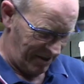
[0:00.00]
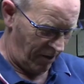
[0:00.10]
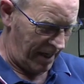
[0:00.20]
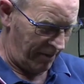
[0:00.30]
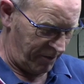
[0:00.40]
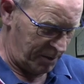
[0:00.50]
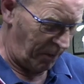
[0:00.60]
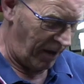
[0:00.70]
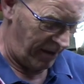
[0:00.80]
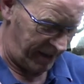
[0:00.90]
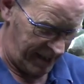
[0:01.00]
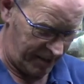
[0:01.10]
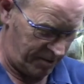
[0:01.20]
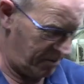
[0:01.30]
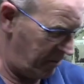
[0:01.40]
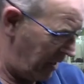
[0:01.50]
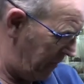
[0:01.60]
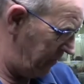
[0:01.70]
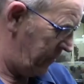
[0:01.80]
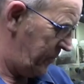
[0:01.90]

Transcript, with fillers: I love this part of the actual, um,